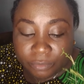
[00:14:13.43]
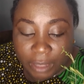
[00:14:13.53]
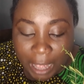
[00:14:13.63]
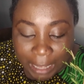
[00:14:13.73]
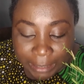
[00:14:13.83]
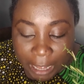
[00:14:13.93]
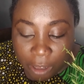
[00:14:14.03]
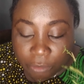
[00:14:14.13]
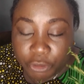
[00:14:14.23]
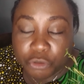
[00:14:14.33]
are
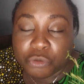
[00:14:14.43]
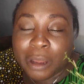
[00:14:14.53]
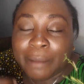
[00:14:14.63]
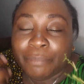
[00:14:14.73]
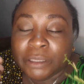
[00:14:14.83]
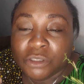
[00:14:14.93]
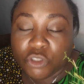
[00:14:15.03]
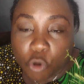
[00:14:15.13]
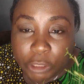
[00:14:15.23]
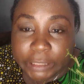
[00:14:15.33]
now are being
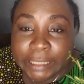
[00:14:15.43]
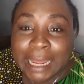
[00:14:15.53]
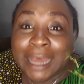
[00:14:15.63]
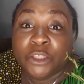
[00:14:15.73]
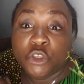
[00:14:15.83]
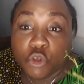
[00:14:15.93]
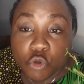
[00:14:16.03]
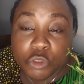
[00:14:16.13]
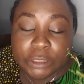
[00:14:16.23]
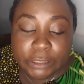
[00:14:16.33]
studied and
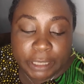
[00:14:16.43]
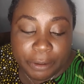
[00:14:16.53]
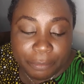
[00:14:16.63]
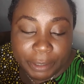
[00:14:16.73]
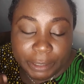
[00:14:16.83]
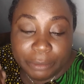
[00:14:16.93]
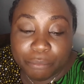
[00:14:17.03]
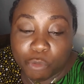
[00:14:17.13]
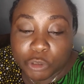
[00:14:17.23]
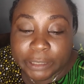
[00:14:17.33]
used in
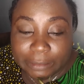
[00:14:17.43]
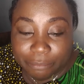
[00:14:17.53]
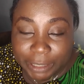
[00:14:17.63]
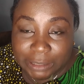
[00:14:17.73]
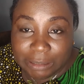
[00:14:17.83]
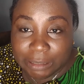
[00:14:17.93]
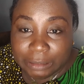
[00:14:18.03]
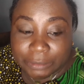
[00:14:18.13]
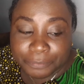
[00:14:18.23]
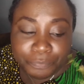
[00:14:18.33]
modern medicine.
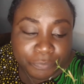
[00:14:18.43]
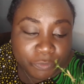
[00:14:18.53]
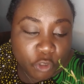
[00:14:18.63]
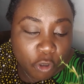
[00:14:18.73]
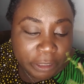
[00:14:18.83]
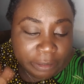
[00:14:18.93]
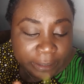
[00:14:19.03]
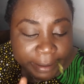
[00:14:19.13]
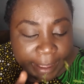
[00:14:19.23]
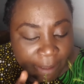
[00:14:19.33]
The only thing
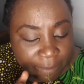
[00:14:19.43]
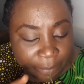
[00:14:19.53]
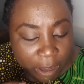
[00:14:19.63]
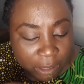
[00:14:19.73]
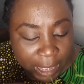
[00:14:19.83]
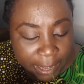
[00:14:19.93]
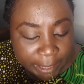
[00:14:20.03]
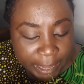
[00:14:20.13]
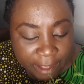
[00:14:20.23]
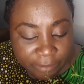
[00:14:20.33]
I
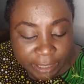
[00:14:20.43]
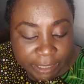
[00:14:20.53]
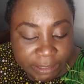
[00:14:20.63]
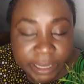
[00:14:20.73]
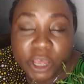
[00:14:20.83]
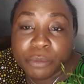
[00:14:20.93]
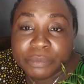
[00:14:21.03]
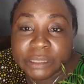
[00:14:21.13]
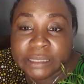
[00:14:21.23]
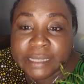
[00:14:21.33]
have against
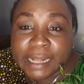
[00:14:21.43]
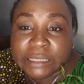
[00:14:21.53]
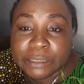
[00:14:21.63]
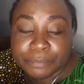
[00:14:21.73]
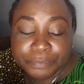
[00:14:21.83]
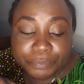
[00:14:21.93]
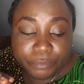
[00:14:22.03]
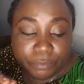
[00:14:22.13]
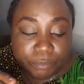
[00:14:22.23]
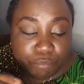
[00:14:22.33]
herbs is that
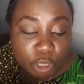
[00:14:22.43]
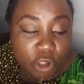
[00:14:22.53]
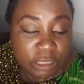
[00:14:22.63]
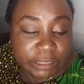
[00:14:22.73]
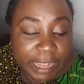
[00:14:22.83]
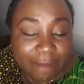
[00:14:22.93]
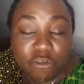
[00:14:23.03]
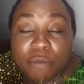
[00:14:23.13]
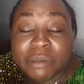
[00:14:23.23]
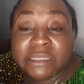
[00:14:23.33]
because they have
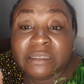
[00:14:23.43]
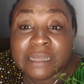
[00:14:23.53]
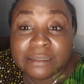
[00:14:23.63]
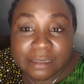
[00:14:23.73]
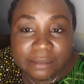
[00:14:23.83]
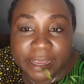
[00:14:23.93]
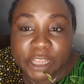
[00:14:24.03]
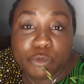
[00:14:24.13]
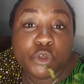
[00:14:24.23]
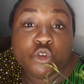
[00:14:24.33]
not been
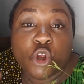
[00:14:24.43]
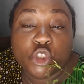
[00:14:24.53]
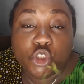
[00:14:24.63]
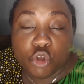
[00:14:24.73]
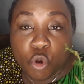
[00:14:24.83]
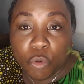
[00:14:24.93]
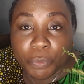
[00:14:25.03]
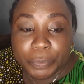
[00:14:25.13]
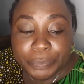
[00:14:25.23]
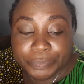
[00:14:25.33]
standardized, we do not know
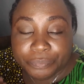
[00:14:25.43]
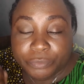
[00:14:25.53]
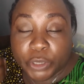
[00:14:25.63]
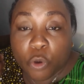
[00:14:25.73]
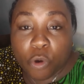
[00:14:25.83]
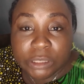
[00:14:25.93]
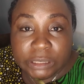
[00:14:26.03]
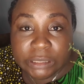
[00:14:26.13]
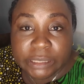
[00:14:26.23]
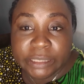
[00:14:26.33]
the
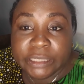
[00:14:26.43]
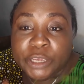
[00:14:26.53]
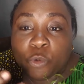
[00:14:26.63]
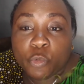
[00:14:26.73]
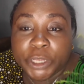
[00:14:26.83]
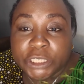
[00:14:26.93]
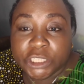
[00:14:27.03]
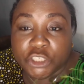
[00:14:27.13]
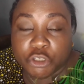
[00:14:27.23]
quantities in which